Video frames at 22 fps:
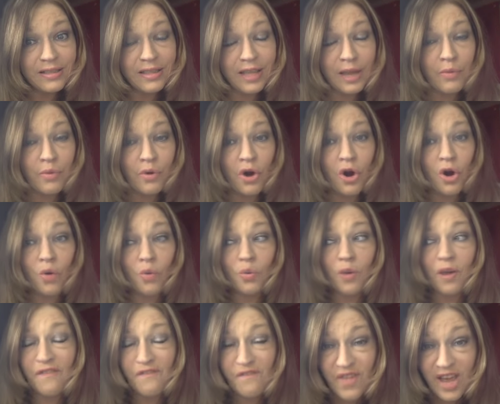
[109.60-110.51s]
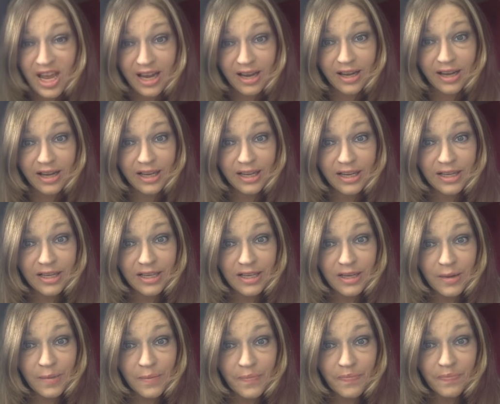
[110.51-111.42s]
They were horrific.
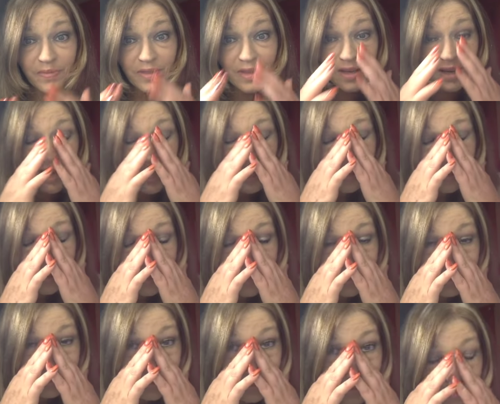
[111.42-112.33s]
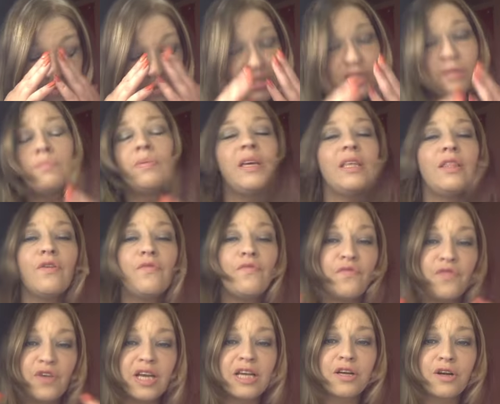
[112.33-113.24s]
And he claims to be the
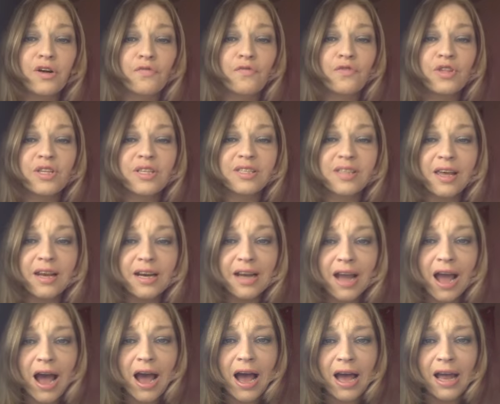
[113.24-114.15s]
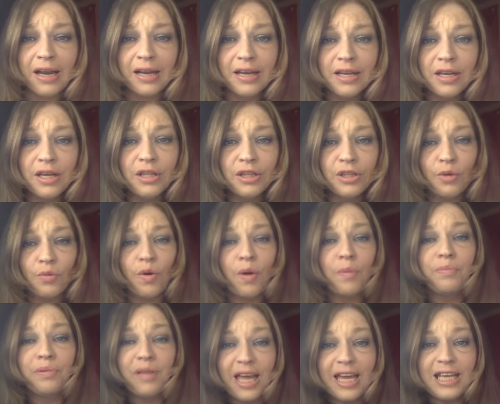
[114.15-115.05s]
vicar for the Son of God. The
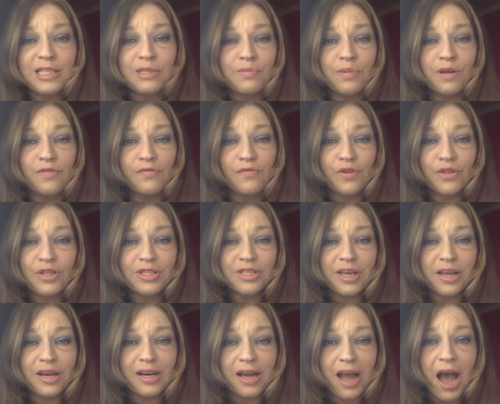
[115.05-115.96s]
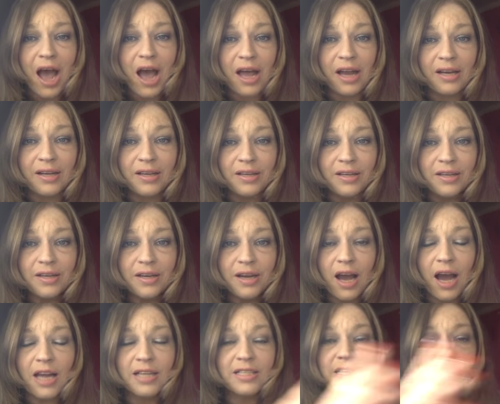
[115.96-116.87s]
replacement for the Son of God.
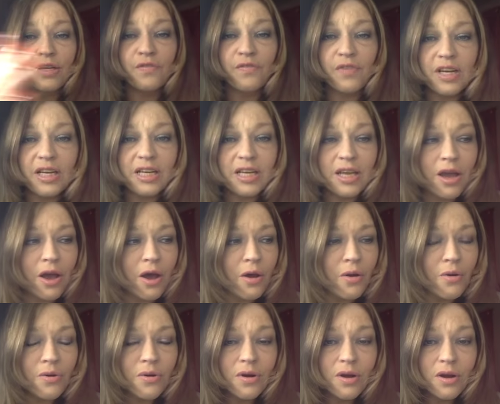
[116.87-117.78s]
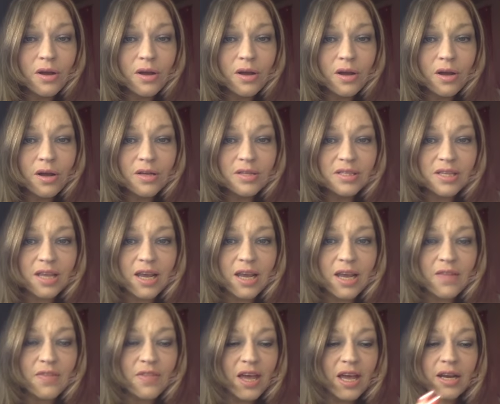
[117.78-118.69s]
I did a video
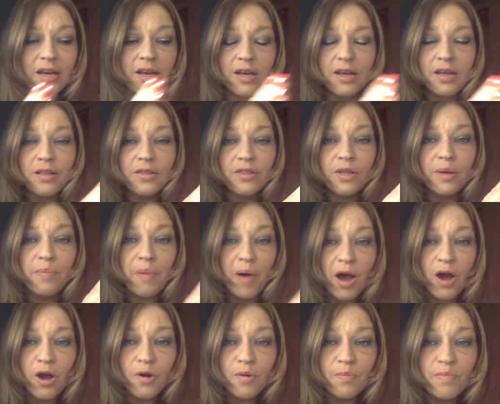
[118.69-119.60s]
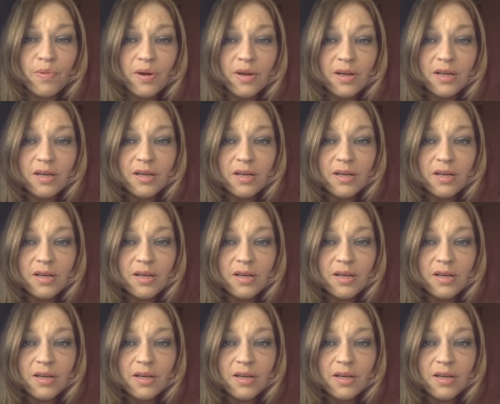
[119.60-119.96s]
saying that the Pope